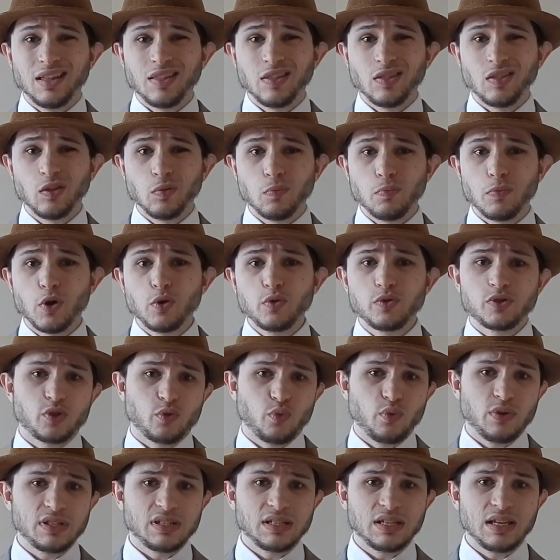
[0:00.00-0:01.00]
The most
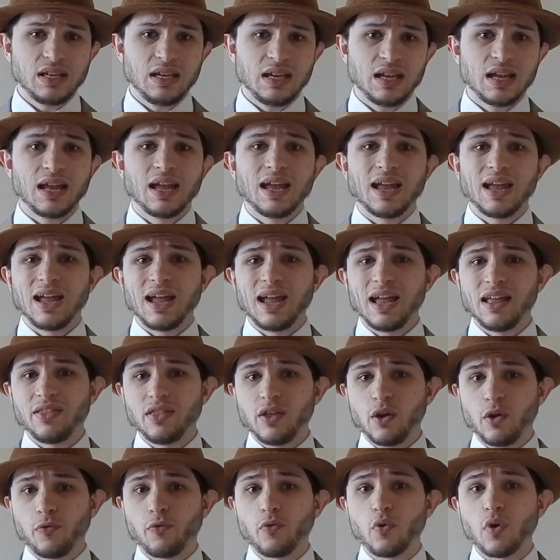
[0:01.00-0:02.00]
risky and
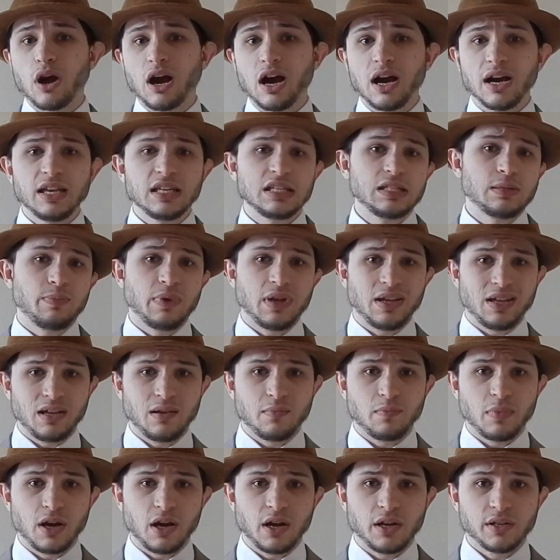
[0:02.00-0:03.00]
therefore highest paying
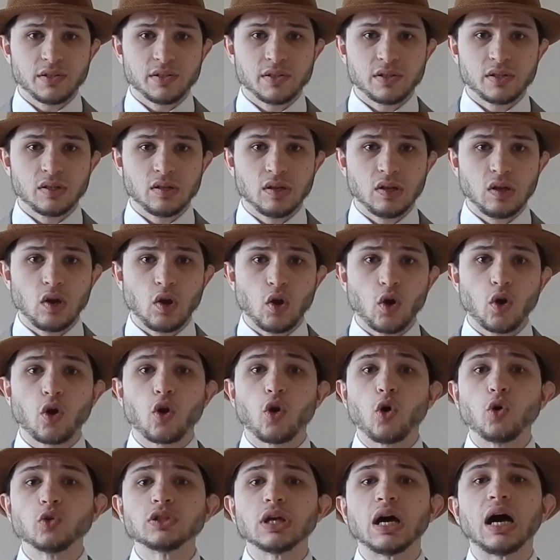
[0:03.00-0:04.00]
bonds are
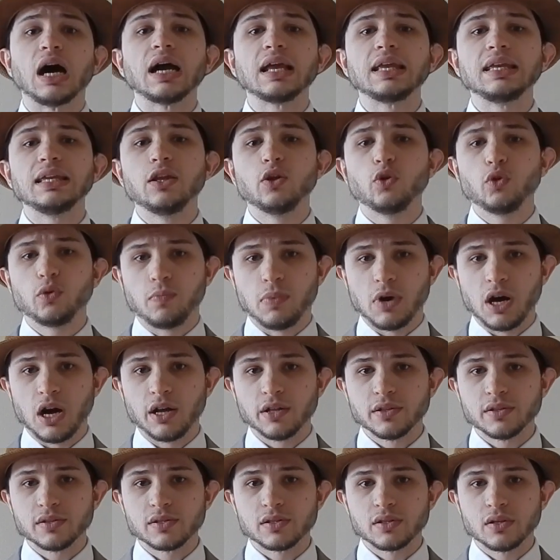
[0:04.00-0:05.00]
called high yield
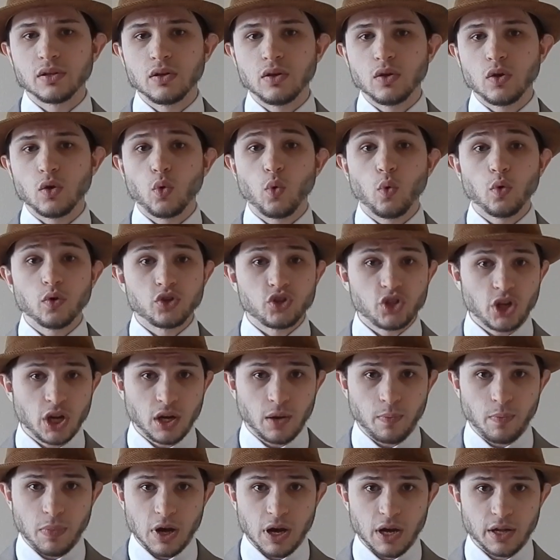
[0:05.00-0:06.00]
bonds, or
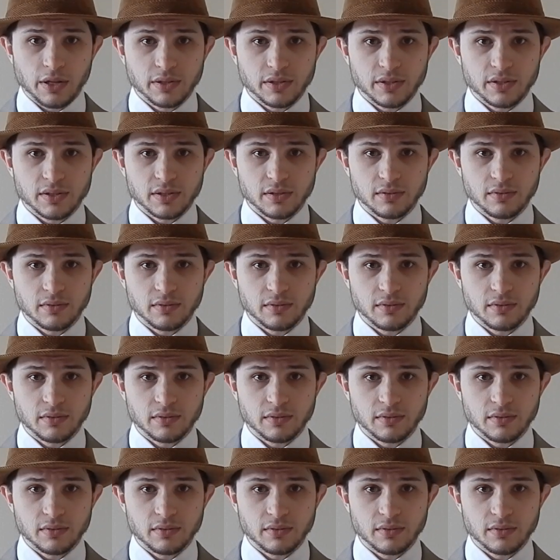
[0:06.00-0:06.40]
junk bonds.